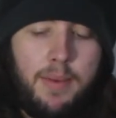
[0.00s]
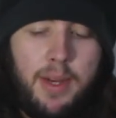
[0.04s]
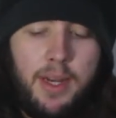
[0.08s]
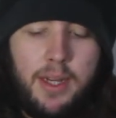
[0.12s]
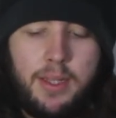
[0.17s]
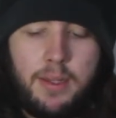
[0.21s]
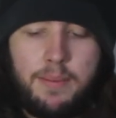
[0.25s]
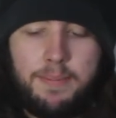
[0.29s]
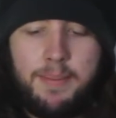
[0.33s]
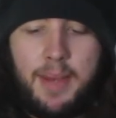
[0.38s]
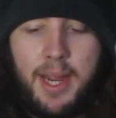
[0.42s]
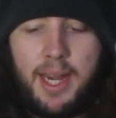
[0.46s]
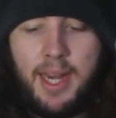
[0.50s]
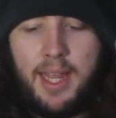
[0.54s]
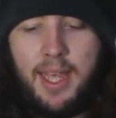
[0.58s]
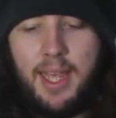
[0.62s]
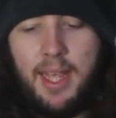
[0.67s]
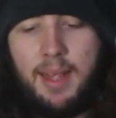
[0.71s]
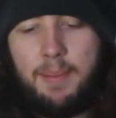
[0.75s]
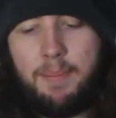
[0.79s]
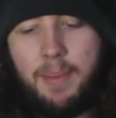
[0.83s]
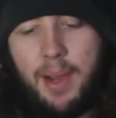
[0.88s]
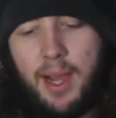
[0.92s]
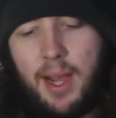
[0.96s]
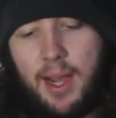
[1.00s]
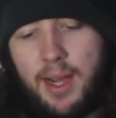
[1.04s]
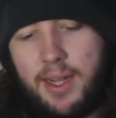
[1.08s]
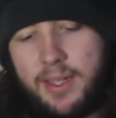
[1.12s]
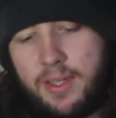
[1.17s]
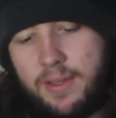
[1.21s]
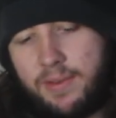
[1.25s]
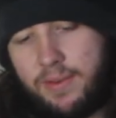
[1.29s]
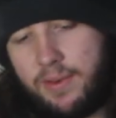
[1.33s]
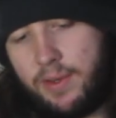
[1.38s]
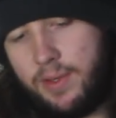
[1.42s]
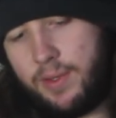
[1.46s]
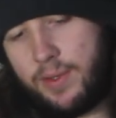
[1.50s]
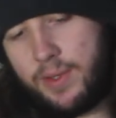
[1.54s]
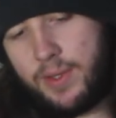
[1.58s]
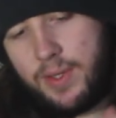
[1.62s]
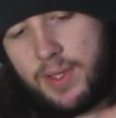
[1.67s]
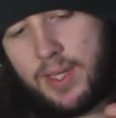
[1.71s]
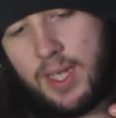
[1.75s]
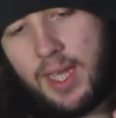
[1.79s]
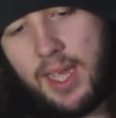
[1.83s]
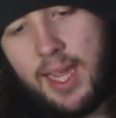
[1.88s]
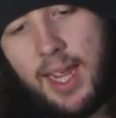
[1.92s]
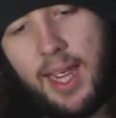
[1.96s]
as many pass-throughs
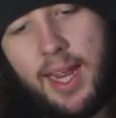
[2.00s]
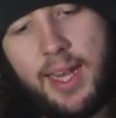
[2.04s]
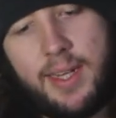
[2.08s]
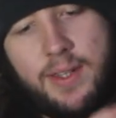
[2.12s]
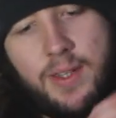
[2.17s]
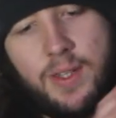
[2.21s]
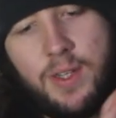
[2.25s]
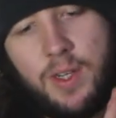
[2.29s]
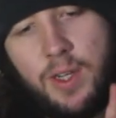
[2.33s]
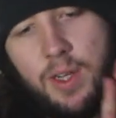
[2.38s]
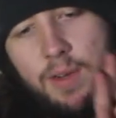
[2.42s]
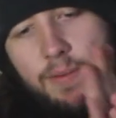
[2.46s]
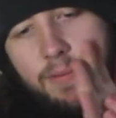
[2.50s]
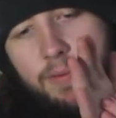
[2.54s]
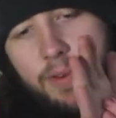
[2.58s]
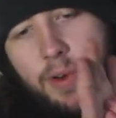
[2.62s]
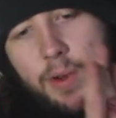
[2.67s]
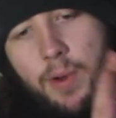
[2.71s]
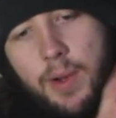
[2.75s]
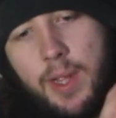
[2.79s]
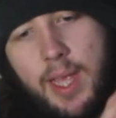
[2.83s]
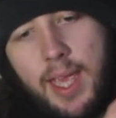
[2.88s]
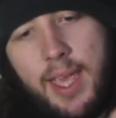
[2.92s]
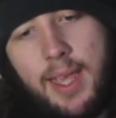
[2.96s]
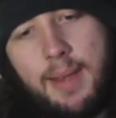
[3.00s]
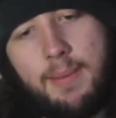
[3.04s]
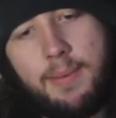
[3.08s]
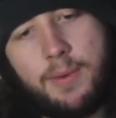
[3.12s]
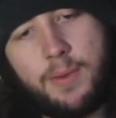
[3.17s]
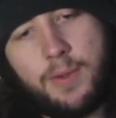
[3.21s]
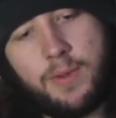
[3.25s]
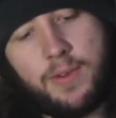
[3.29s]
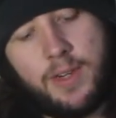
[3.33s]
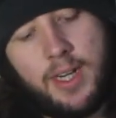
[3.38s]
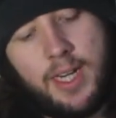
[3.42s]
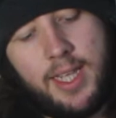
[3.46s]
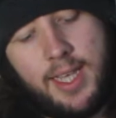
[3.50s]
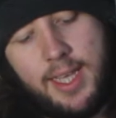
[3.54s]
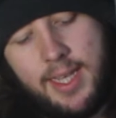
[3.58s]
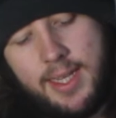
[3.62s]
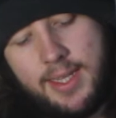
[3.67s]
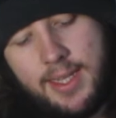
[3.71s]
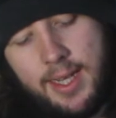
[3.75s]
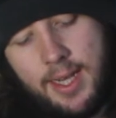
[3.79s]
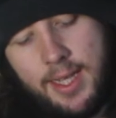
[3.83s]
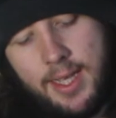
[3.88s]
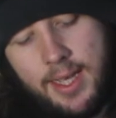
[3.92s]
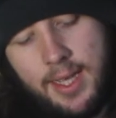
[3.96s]
as they can, so you can route cables really
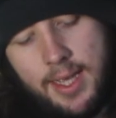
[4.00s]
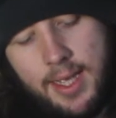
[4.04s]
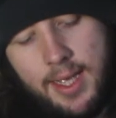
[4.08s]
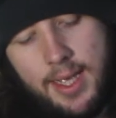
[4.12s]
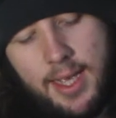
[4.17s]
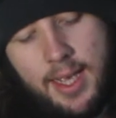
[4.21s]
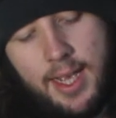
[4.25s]
easily.